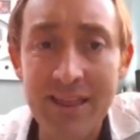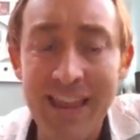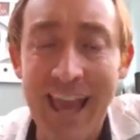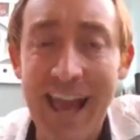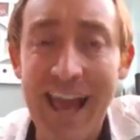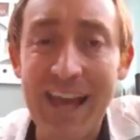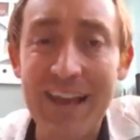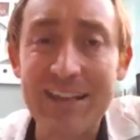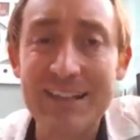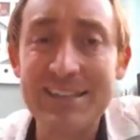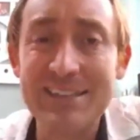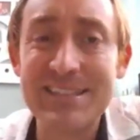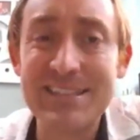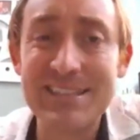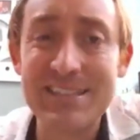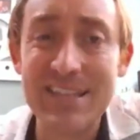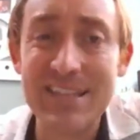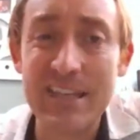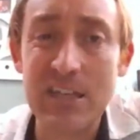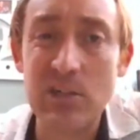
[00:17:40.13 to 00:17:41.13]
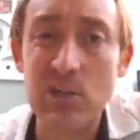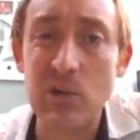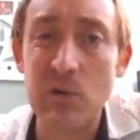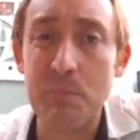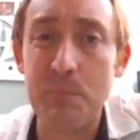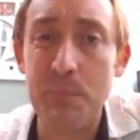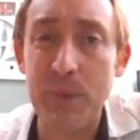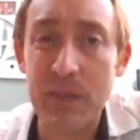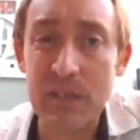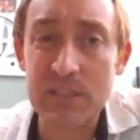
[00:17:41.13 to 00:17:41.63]
That
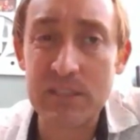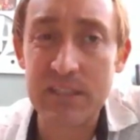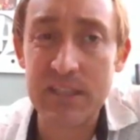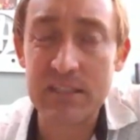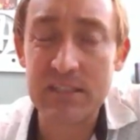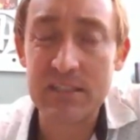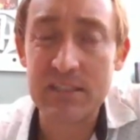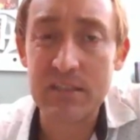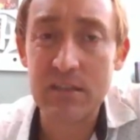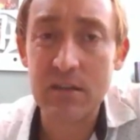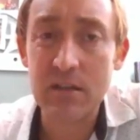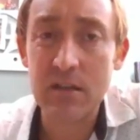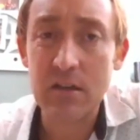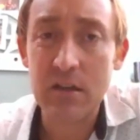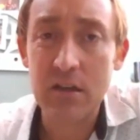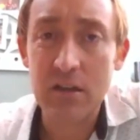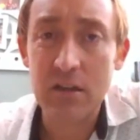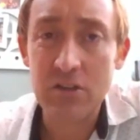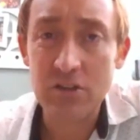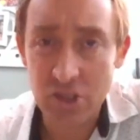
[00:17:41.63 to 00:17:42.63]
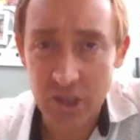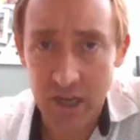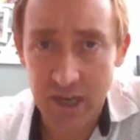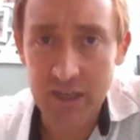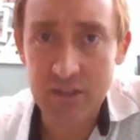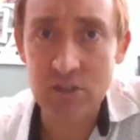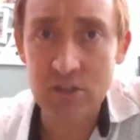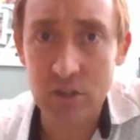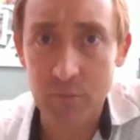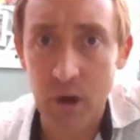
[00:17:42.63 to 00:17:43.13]
single business
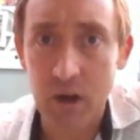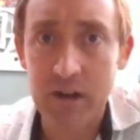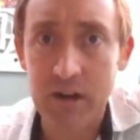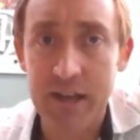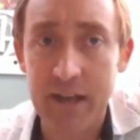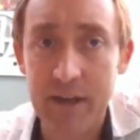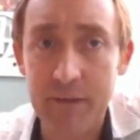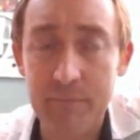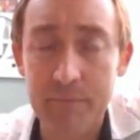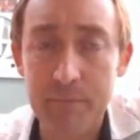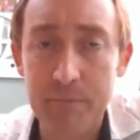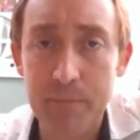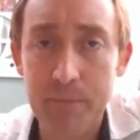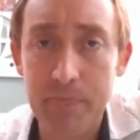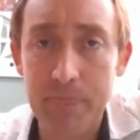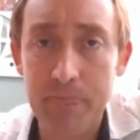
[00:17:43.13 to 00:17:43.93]
changed the market.